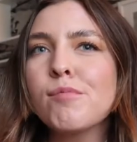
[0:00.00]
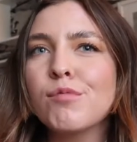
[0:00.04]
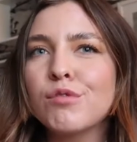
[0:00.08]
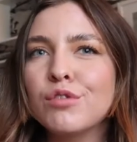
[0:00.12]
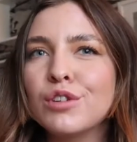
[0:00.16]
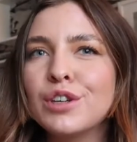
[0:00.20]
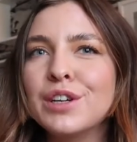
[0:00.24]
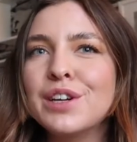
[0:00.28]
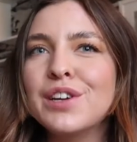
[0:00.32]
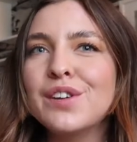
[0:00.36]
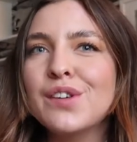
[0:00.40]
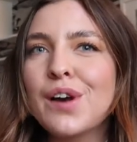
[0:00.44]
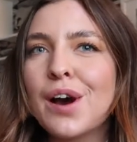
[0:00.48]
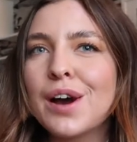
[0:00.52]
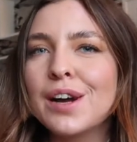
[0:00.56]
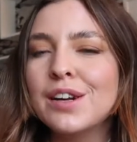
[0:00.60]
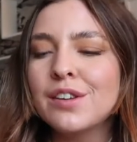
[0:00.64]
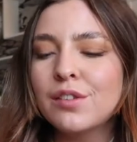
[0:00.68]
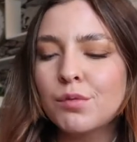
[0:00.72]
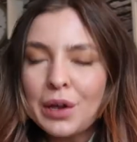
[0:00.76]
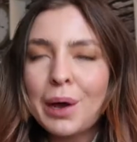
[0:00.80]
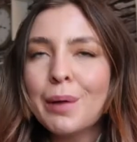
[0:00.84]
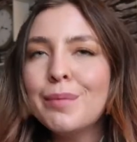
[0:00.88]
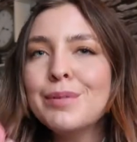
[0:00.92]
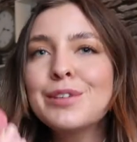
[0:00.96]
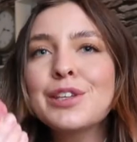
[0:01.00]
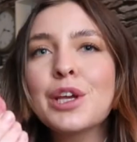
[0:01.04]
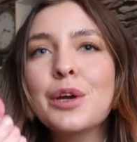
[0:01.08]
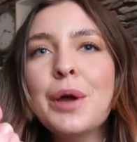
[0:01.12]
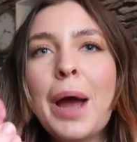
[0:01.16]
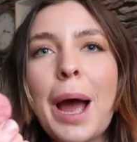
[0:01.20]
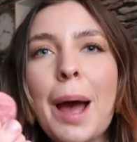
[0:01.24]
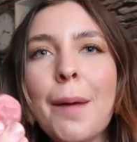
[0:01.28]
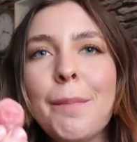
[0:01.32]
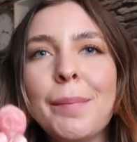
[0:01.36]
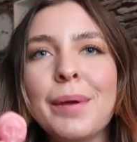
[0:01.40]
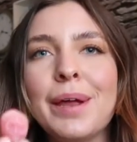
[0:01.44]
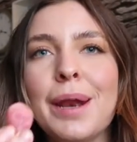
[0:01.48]
Really nice. I'm so
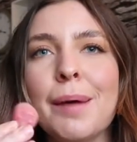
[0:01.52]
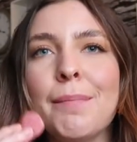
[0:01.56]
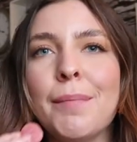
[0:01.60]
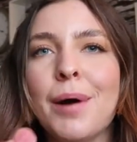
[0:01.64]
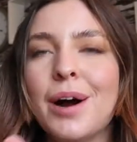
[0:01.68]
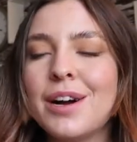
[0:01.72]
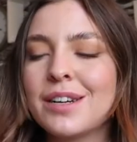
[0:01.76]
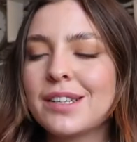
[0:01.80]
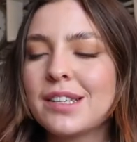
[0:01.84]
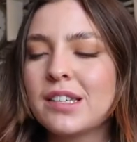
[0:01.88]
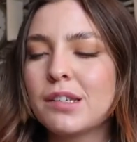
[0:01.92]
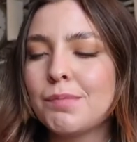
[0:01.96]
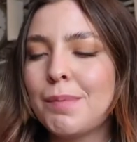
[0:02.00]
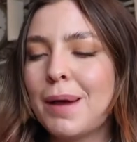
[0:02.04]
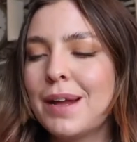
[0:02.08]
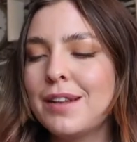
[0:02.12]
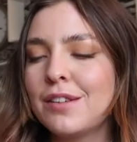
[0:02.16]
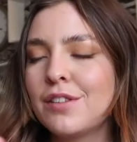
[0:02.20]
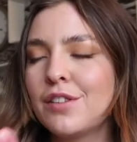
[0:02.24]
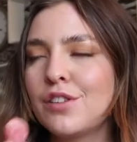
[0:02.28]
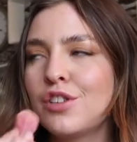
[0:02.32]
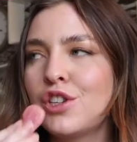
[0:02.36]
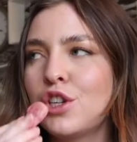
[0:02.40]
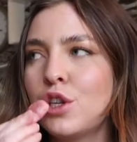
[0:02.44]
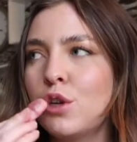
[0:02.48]
happy that Marks and Spencer's